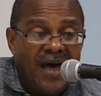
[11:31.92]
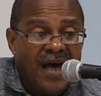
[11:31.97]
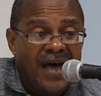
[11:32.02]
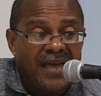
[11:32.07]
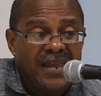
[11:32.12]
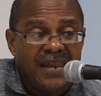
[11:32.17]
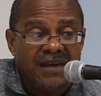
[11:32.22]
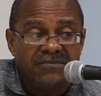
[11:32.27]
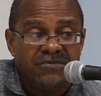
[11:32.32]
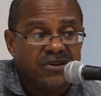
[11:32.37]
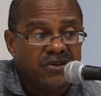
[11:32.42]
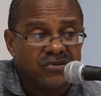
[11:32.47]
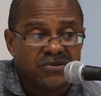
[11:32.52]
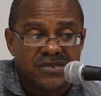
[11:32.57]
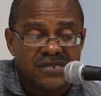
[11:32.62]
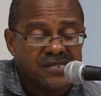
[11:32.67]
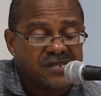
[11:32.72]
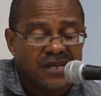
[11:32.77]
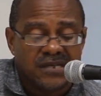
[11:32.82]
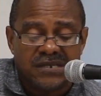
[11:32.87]
I never
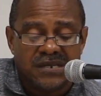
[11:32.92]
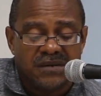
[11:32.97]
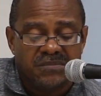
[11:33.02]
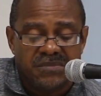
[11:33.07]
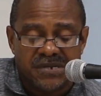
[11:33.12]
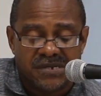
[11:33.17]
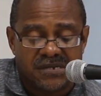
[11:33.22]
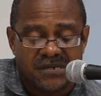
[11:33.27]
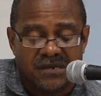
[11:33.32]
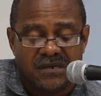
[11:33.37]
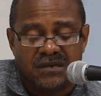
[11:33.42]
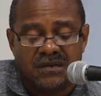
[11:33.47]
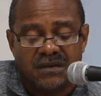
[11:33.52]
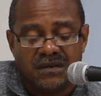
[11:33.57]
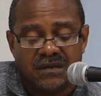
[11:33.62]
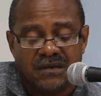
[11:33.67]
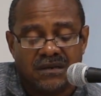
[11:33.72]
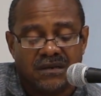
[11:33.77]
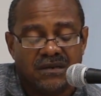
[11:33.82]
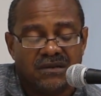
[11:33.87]
noticed nothing missing,
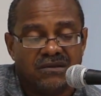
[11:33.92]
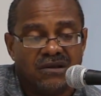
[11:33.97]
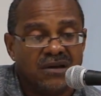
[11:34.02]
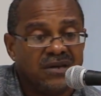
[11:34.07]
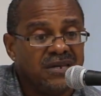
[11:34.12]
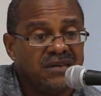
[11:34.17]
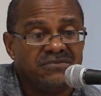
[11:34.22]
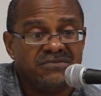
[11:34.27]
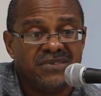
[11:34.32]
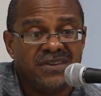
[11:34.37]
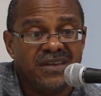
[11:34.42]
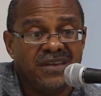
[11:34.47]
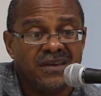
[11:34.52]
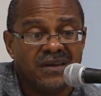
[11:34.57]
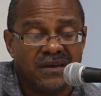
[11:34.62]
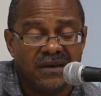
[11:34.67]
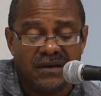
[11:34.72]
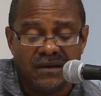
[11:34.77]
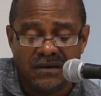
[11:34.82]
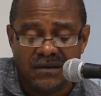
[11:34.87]
not even
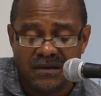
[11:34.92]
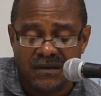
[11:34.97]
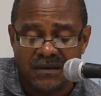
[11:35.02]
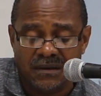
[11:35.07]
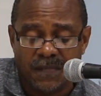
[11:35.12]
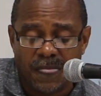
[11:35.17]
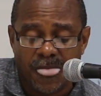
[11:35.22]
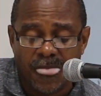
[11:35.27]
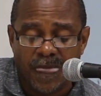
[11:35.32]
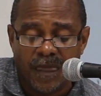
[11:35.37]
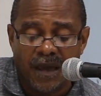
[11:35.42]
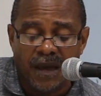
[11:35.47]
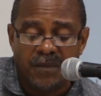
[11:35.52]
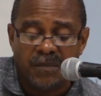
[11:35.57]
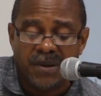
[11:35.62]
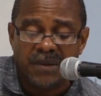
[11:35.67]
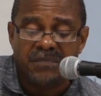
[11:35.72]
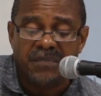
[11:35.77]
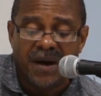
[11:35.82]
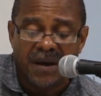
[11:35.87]
here.
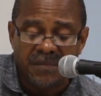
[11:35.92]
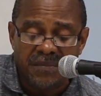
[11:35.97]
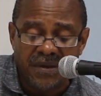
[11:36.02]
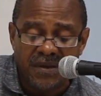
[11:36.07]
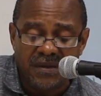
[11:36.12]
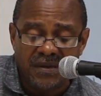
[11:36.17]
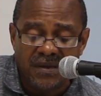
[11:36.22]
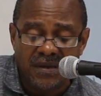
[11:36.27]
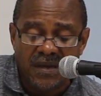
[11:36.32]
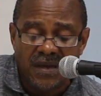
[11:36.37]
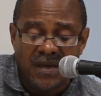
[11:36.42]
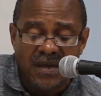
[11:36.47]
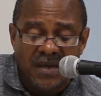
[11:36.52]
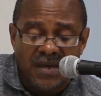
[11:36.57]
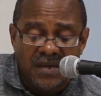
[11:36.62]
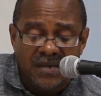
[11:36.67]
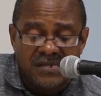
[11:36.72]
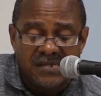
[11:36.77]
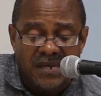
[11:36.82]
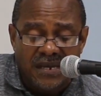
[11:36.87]
But mommy
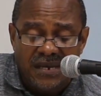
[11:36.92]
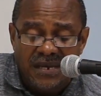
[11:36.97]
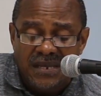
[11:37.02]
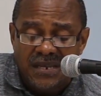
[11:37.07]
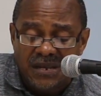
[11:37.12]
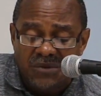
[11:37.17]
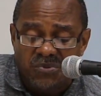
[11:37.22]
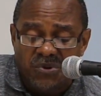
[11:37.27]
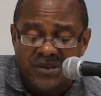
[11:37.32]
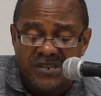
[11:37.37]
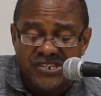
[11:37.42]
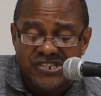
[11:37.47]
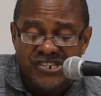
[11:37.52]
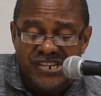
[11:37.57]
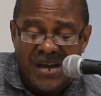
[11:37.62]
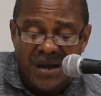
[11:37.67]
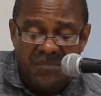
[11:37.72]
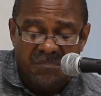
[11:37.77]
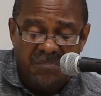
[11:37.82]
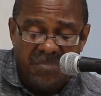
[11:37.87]
say he didn't want the
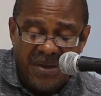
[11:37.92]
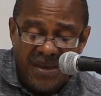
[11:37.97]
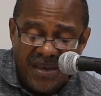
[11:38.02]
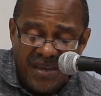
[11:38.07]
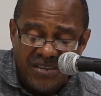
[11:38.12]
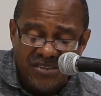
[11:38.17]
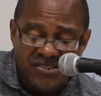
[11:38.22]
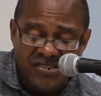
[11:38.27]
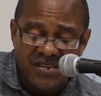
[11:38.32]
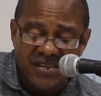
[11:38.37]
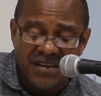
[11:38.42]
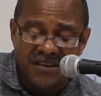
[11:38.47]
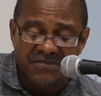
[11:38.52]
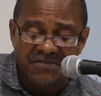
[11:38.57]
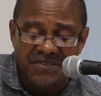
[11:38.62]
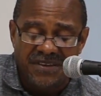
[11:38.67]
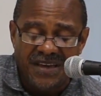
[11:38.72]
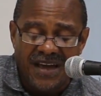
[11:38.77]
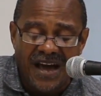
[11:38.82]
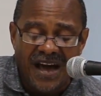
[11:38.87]
champagne, she
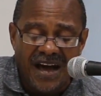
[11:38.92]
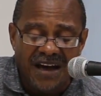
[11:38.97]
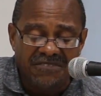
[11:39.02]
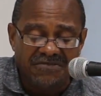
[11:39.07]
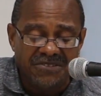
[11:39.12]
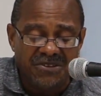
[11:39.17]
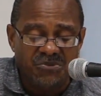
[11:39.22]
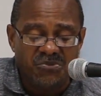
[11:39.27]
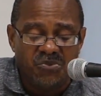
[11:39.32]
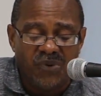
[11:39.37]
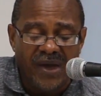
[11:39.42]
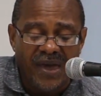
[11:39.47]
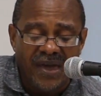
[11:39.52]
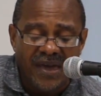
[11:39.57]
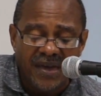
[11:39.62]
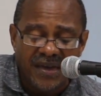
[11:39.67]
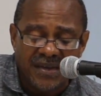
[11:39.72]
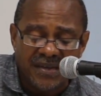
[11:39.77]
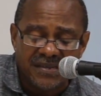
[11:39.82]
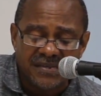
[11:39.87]
gave he half the
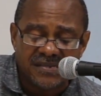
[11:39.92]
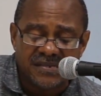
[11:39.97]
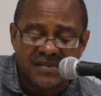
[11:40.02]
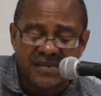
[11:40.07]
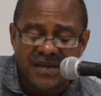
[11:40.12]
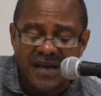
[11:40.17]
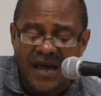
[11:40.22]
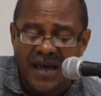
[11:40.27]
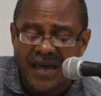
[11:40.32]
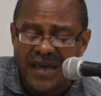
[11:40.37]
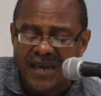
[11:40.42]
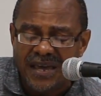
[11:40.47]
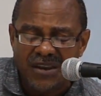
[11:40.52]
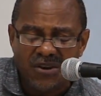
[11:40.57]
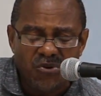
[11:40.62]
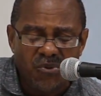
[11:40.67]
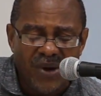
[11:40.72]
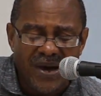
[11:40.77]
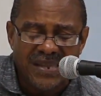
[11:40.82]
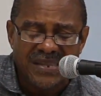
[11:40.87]
wares. I don't
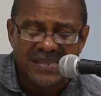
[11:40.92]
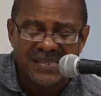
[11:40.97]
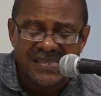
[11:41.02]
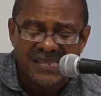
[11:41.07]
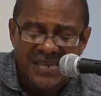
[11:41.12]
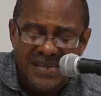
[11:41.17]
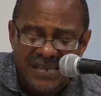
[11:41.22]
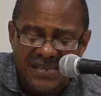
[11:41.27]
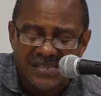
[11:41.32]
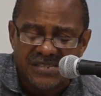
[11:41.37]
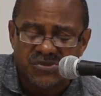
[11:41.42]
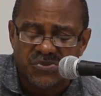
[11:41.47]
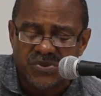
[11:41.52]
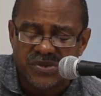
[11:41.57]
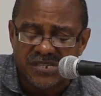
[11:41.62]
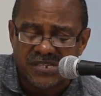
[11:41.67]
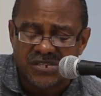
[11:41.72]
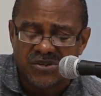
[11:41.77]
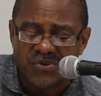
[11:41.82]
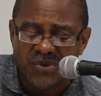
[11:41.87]
know why the things were
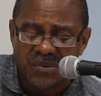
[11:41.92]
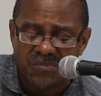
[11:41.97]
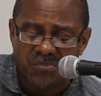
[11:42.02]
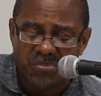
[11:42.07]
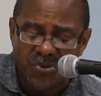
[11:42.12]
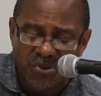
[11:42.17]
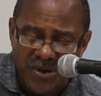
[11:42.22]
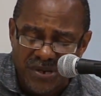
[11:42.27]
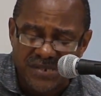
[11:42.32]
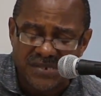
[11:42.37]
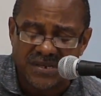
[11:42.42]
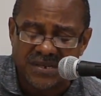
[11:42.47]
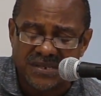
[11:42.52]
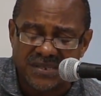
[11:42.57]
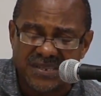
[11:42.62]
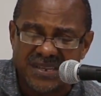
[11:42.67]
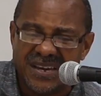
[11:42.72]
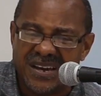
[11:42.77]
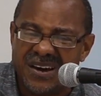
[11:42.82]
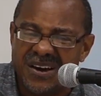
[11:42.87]
so
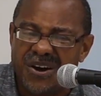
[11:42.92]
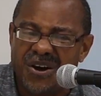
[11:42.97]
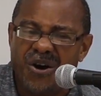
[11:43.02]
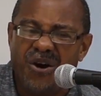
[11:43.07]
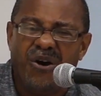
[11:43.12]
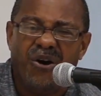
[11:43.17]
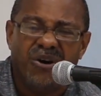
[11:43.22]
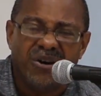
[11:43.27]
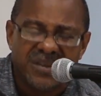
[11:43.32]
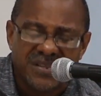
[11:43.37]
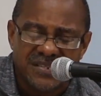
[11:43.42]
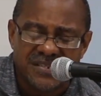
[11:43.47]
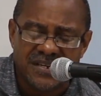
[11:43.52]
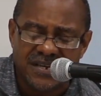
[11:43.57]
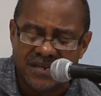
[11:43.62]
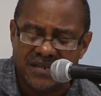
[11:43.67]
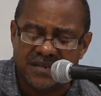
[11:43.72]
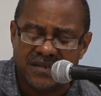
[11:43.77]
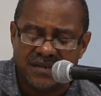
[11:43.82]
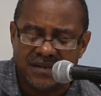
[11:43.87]
important, the
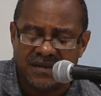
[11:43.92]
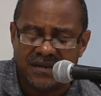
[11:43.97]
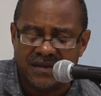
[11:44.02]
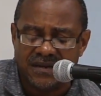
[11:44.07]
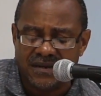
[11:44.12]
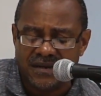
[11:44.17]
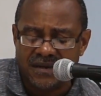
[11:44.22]
counting.